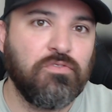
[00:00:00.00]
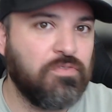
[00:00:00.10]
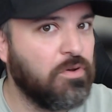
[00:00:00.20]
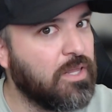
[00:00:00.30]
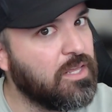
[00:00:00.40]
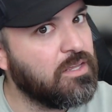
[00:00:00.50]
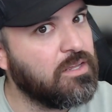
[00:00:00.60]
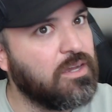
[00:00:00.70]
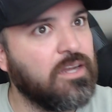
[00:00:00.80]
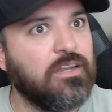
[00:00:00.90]

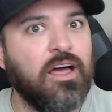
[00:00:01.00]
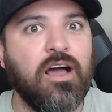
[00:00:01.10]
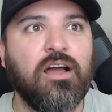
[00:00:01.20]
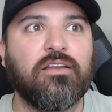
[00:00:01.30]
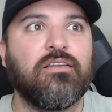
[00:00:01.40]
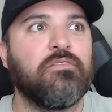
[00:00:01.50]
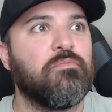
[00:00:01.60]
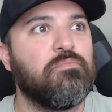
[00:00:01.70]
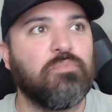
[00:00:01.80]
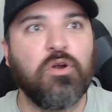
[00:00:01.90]
fully
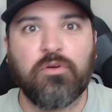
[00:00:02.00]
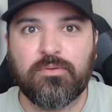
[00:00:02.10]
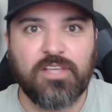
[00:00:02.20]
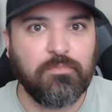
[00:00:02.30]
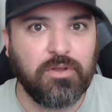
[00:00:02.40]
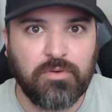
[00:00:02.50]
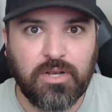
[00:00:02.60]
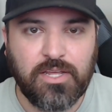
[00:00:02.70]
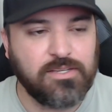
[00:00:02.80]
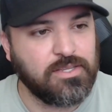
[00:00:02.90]
unlocked programs have been
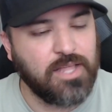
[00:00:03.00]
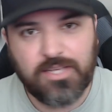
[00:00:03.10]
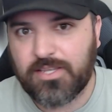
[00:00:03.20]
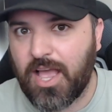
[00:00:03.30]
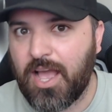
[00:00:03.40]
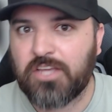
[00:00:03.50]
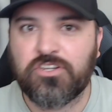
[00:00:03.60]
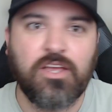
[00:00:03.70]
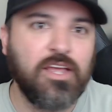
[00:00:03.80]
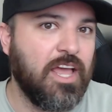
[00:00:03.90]
released, Nice
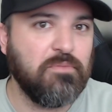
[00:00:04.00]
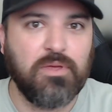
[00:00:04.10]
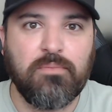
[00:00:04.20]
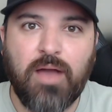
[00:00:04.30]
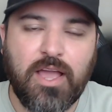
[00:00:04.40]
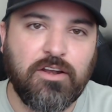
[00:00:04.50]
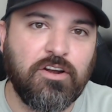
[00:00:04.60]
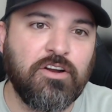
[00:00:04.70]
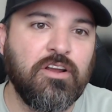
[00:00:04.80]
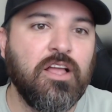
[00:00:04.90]
Hash, NB
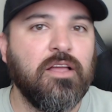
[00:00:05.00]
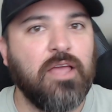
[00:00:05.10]
Miner,